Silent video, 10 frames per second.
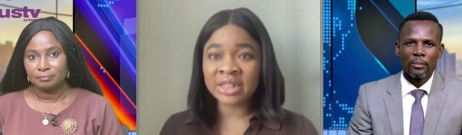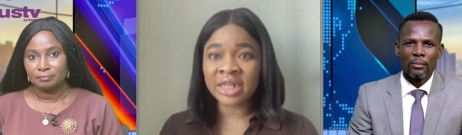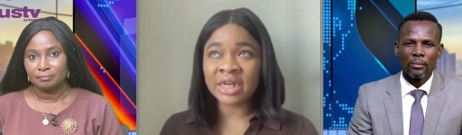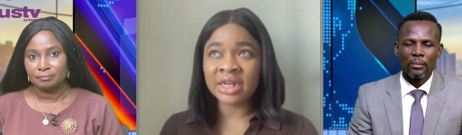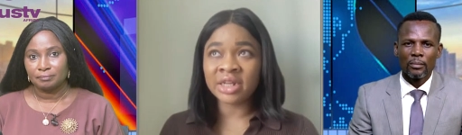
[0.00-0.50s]

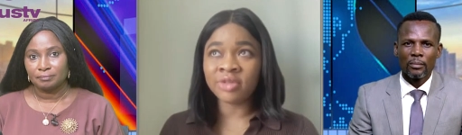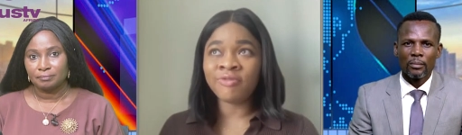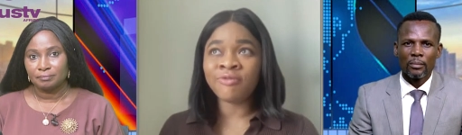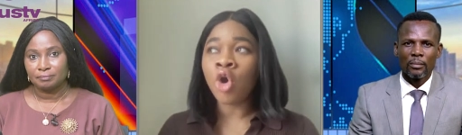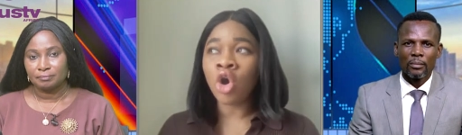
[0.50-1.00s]
Speaker 1: that
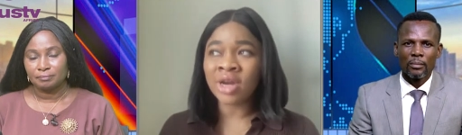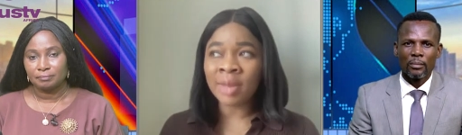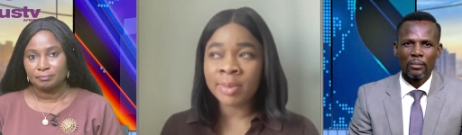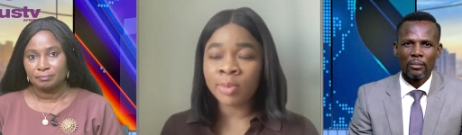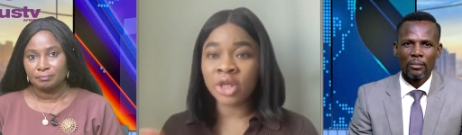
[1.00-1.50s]
four other
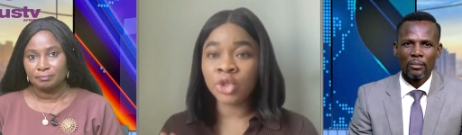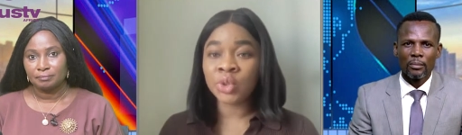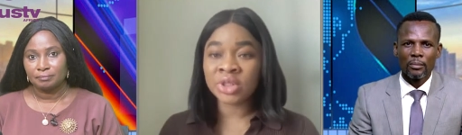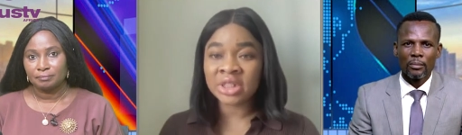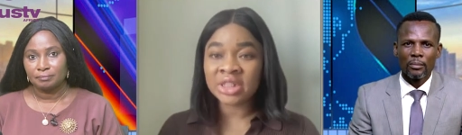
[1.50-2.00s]
people are
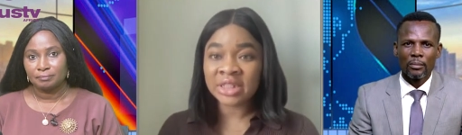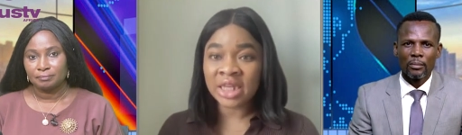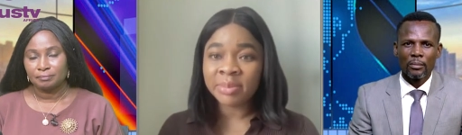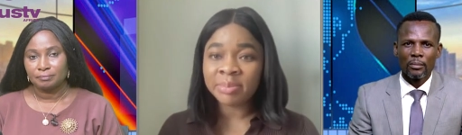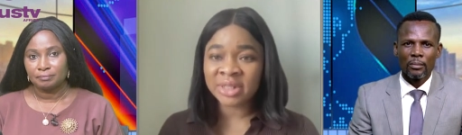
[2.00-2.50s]
using the
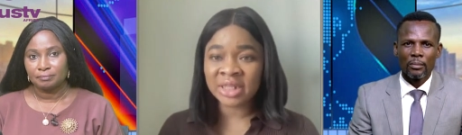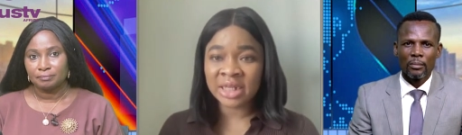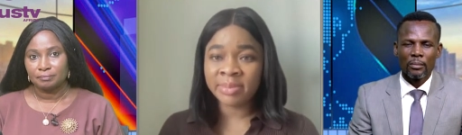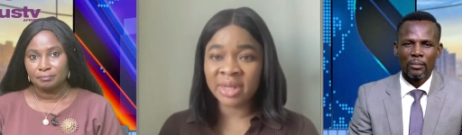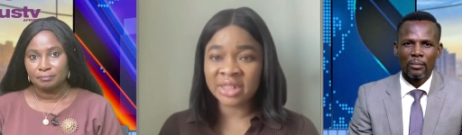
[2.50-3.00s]
same business
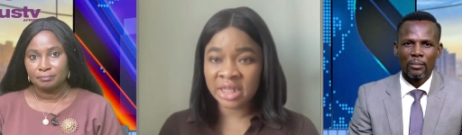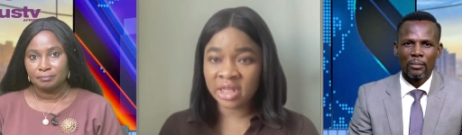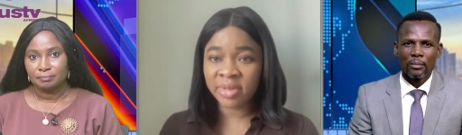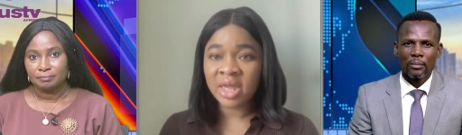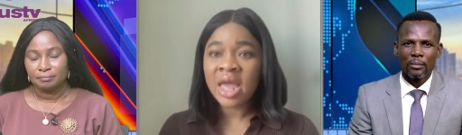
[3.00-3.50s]
name as
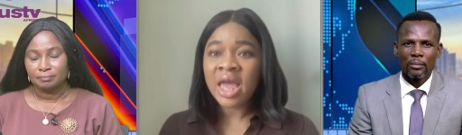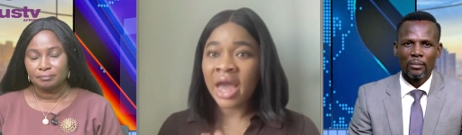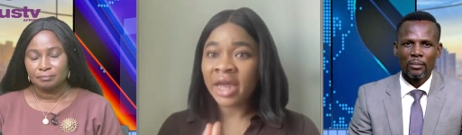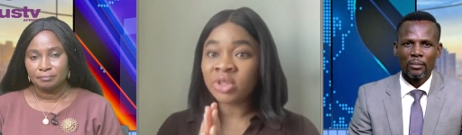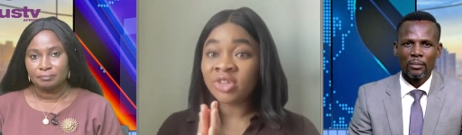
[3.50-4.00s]
him.
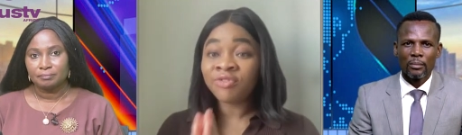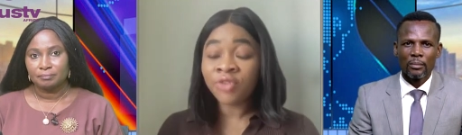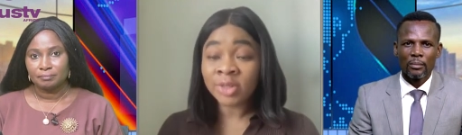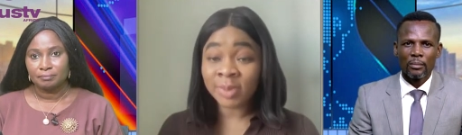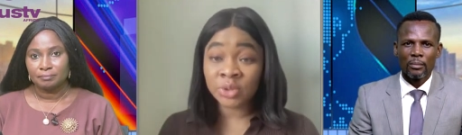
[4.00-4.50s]
And he was the
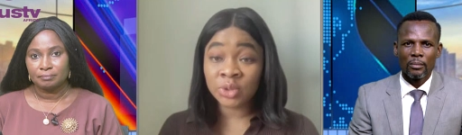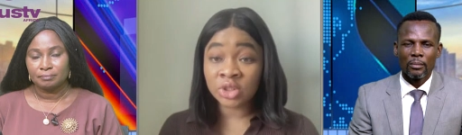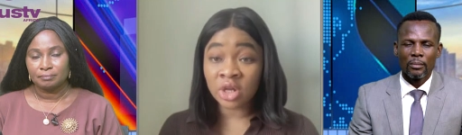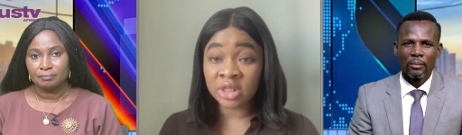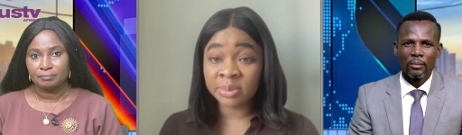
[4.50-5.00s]
first person to
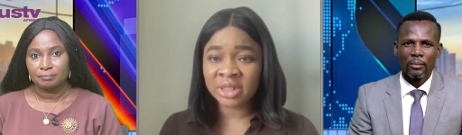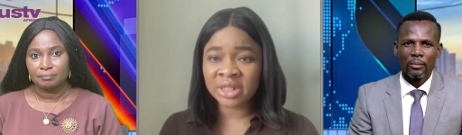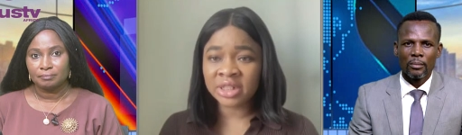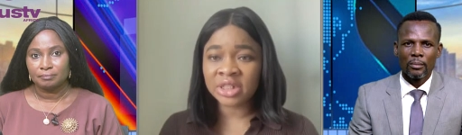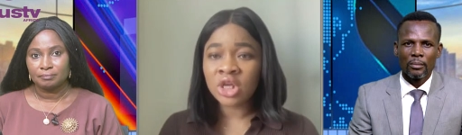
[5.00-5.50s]
start the
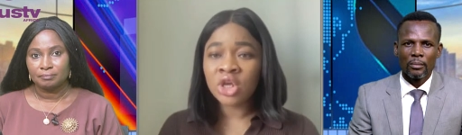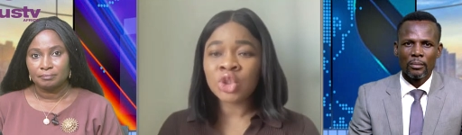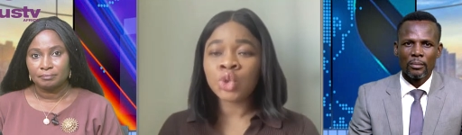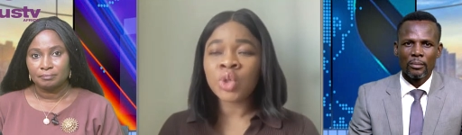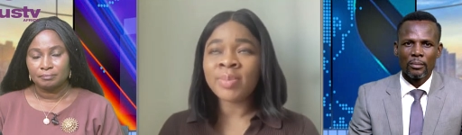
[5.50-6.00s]
business.
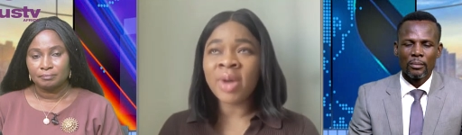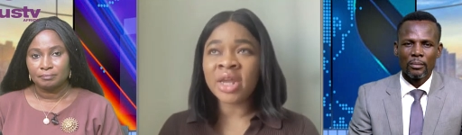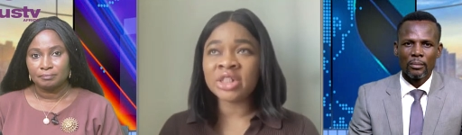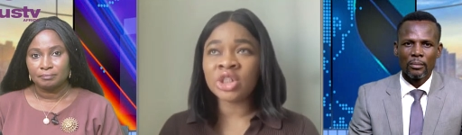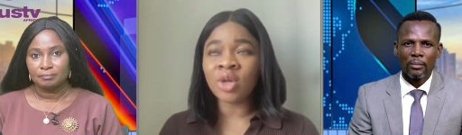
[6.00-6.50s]
So
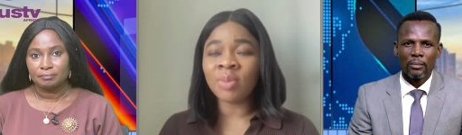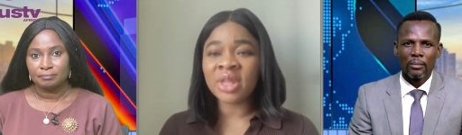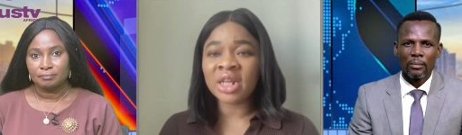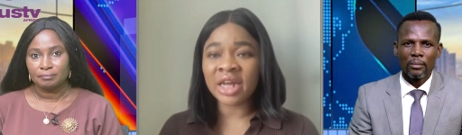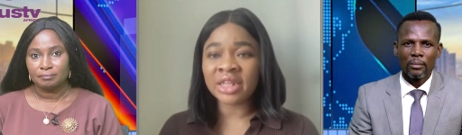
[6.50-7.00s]
trademarking is
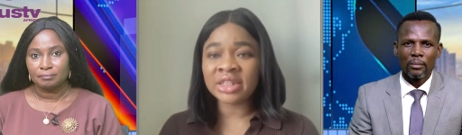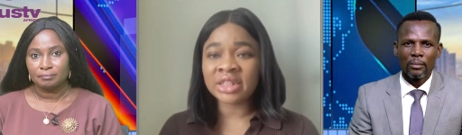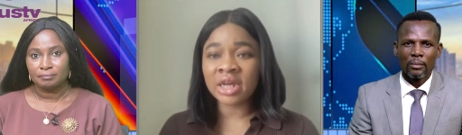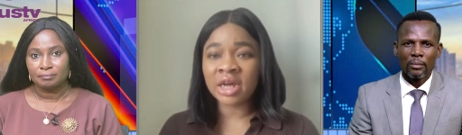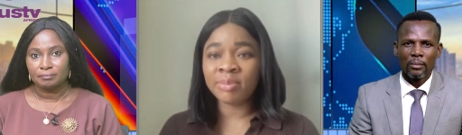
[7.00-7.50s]
something that
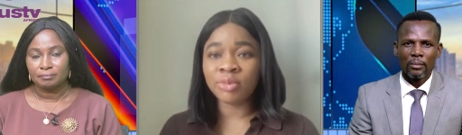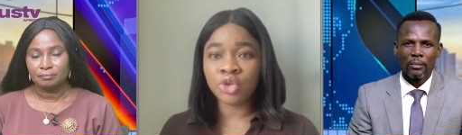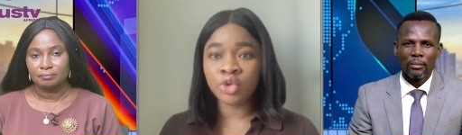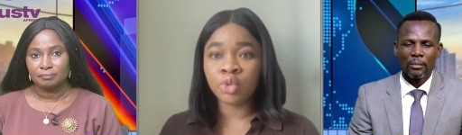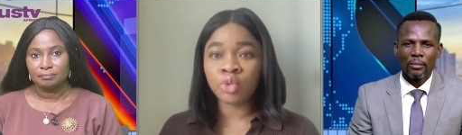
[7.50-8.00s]
um,
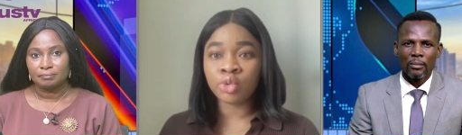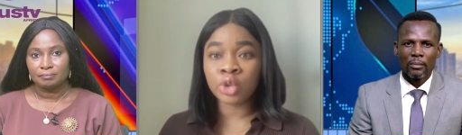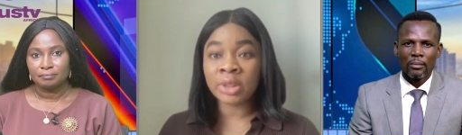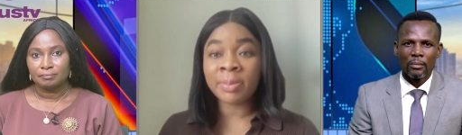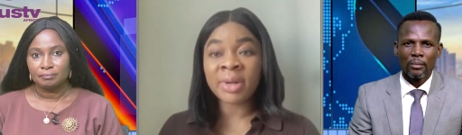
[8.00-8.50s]
you
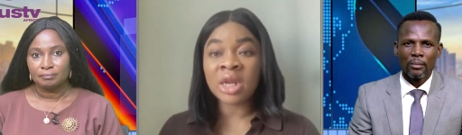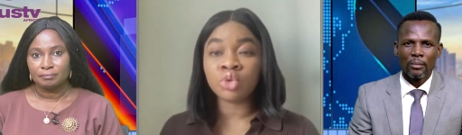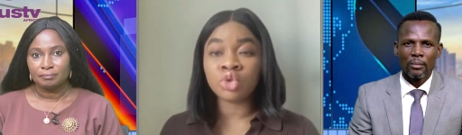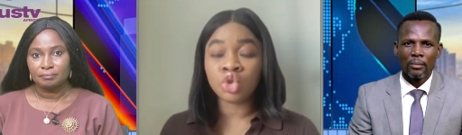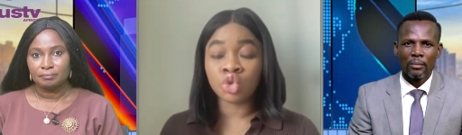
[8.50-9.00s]
typically
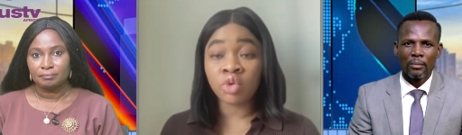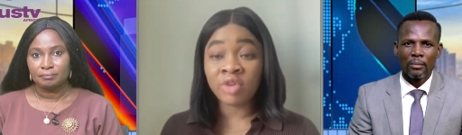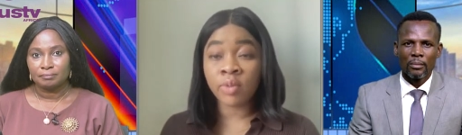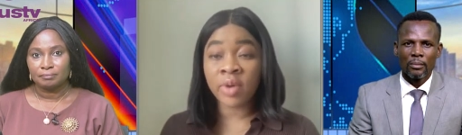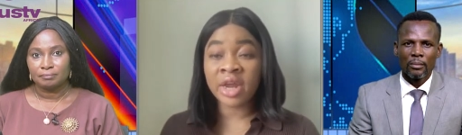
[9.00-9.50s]
would do
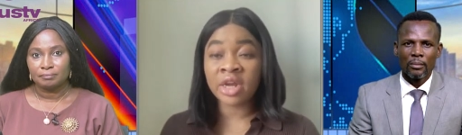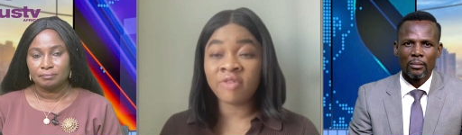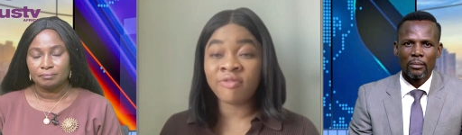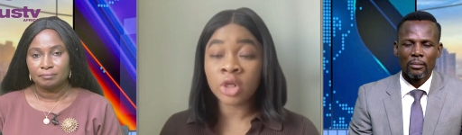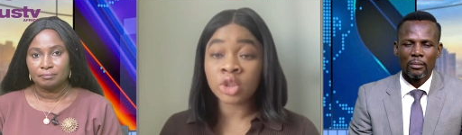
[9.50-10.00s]
if you were in a
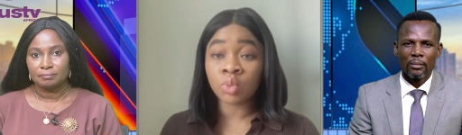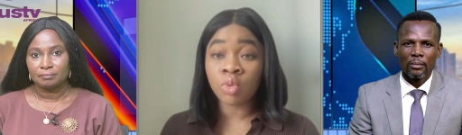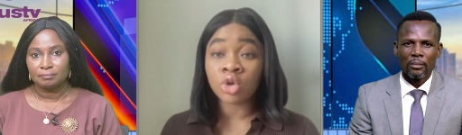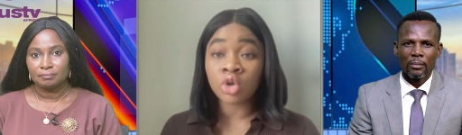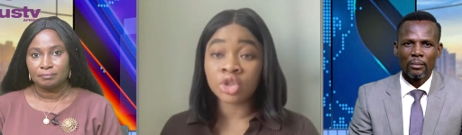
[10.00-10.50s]
first
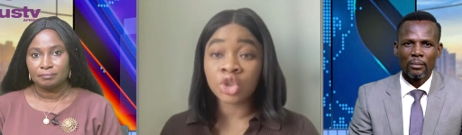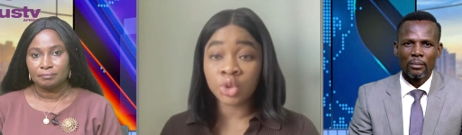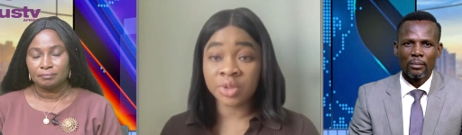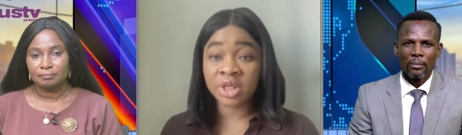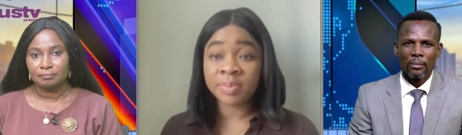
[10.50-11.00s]
world
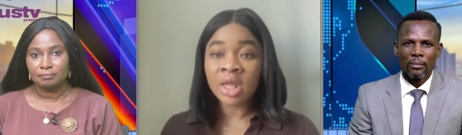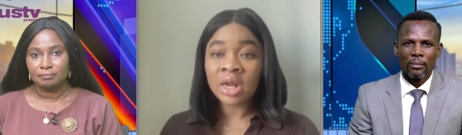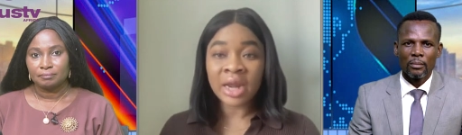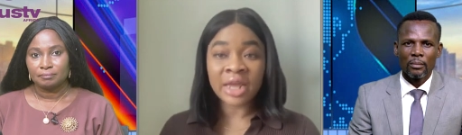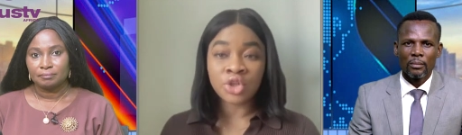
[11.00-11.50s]
country
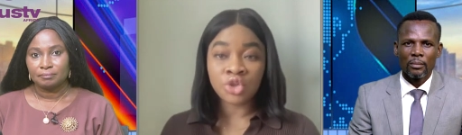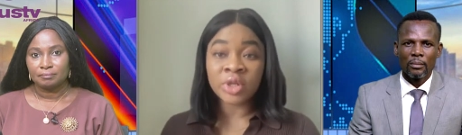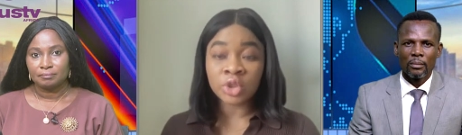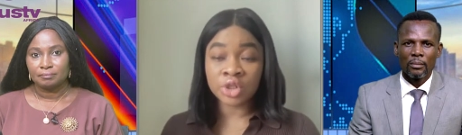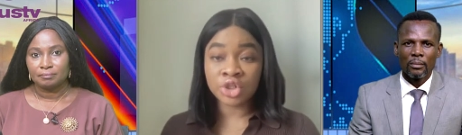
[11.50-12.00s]
like the
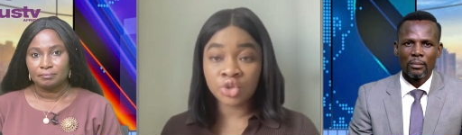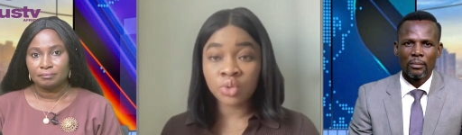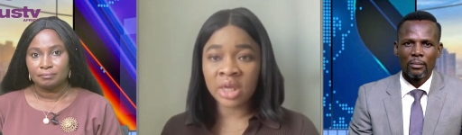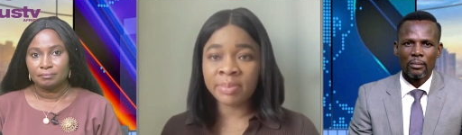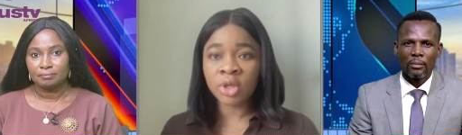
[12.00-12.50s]
US or the
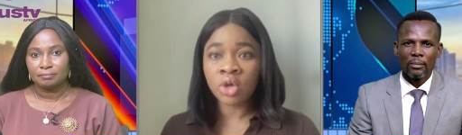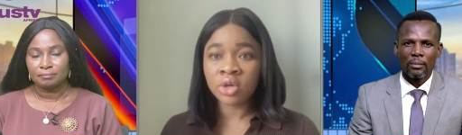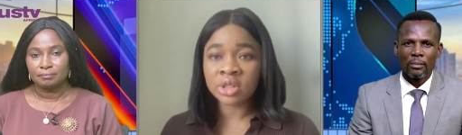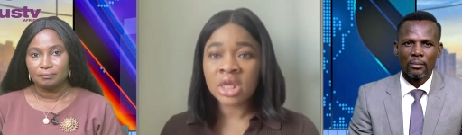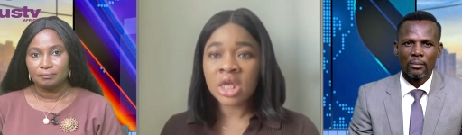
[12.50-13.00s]
UK
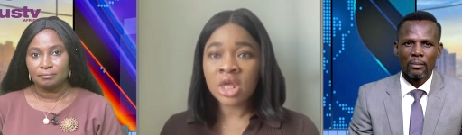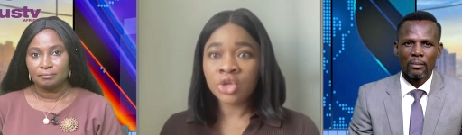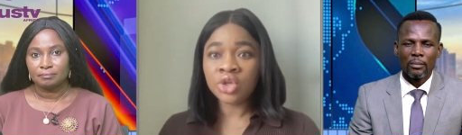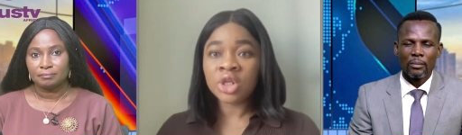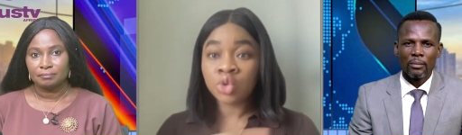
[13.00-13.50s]
because
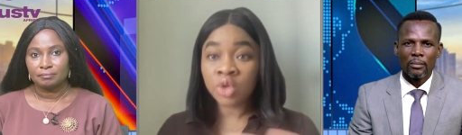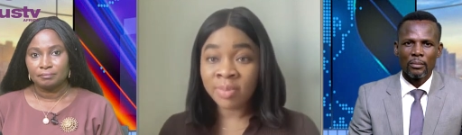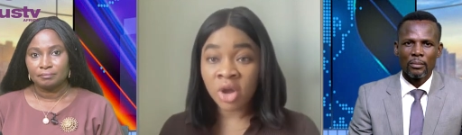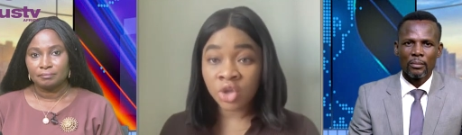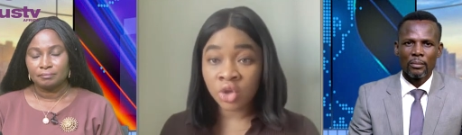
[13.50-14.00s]
you need to
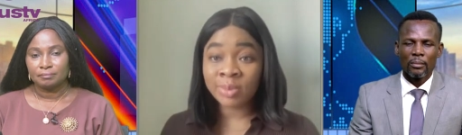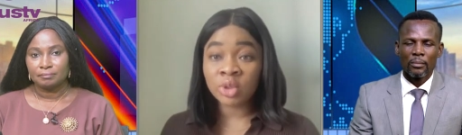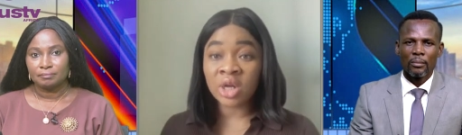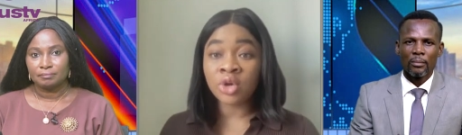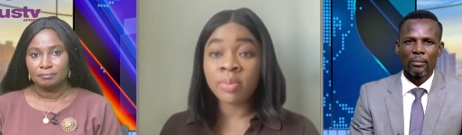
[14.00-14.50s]
trademark your name
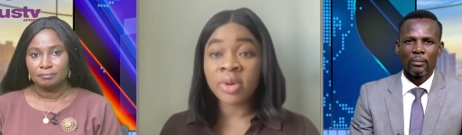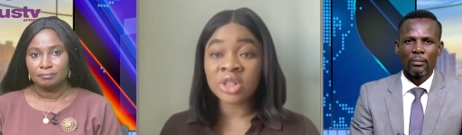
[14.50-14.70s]
so that nobody else